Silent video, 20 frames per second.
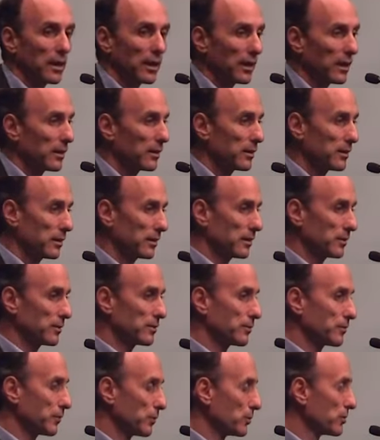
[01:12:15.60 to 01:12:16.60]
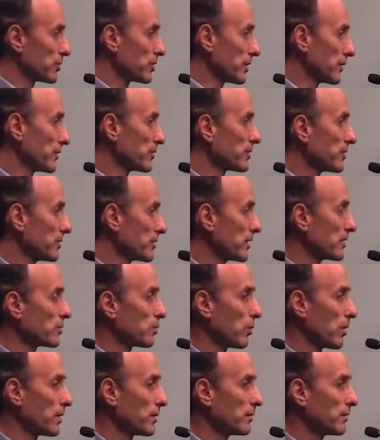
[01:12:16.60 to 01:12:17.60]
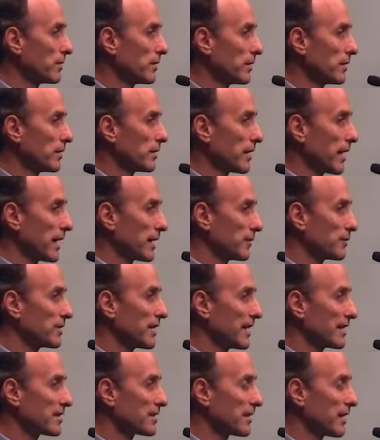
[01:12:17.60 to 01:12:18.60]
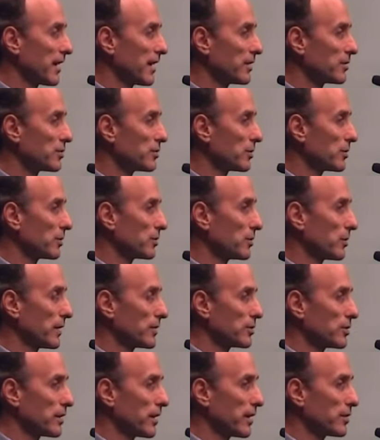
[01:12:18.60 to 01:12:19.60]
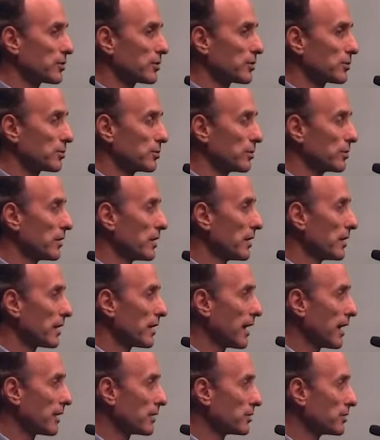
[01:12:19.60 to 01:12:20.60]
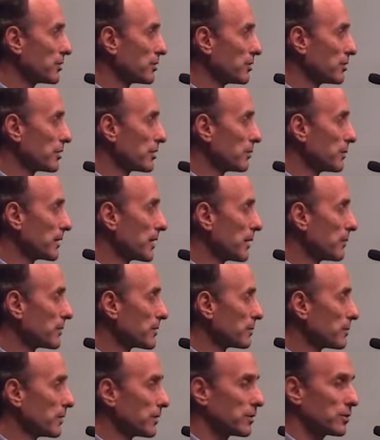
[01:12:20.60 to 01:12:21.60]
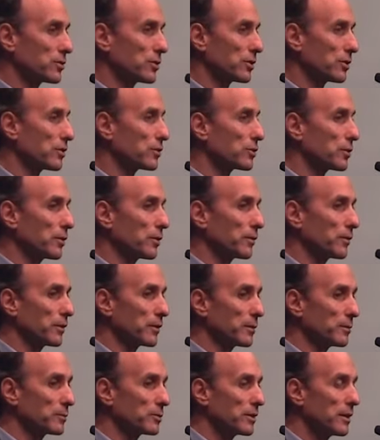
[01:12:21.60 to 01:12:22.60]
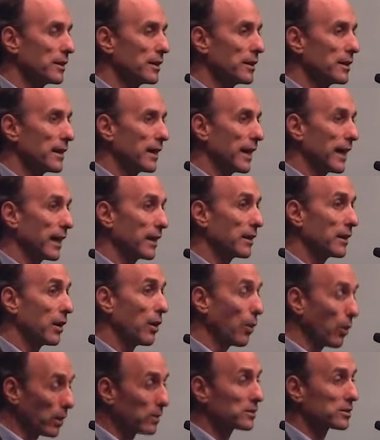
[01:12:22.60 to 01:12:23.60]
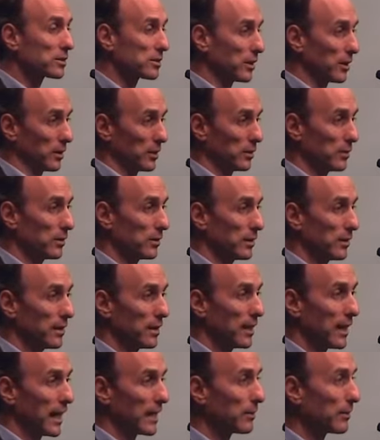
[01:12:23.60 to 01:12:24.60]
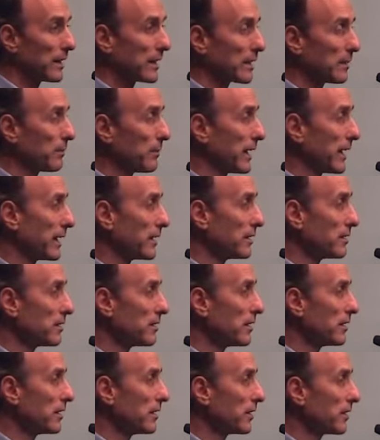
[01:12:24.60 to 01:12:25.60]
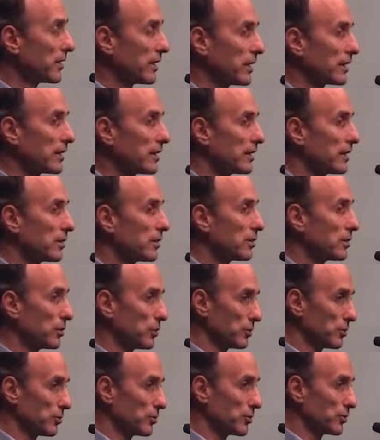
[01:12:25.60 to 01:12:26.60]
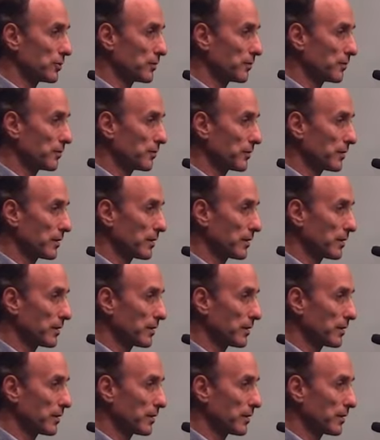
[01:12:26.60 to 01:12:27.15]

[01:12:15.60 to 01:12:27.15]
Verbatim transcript: uh, food services as one kind of test case. You can do education through colleges, you can become speakers, you can show films. And also, I recommend thinking huge.